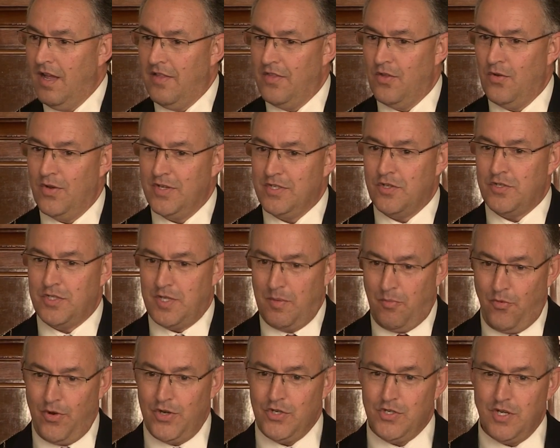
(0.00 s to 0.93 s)
There is a
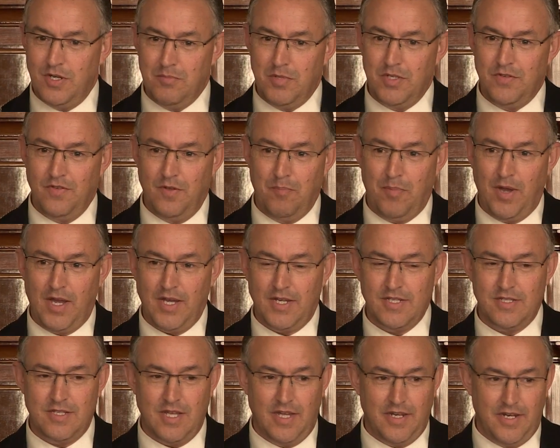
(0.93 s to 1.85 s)
separation between
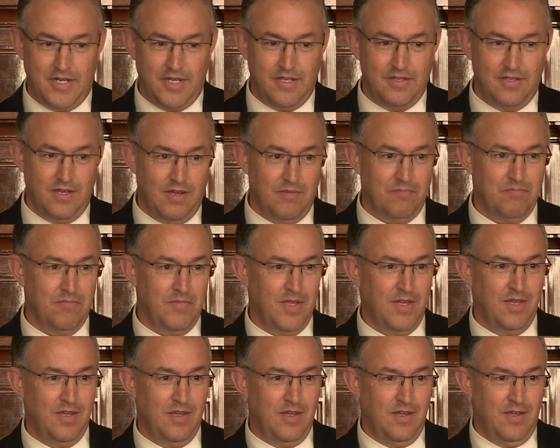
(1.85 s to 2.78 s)
Pakistan and India,
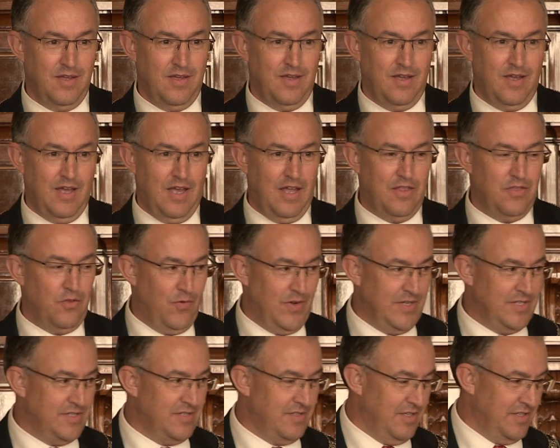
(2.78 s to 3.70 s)
and the
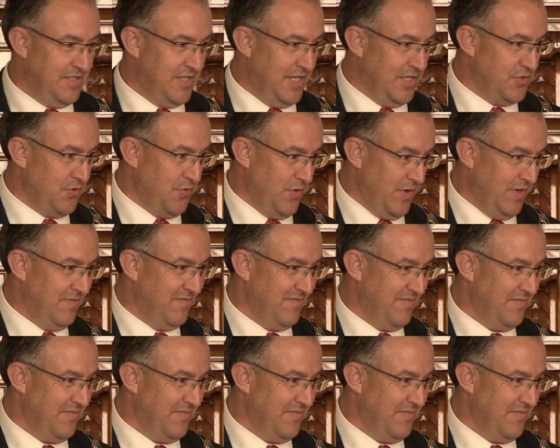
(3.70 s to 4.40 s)
rest is history.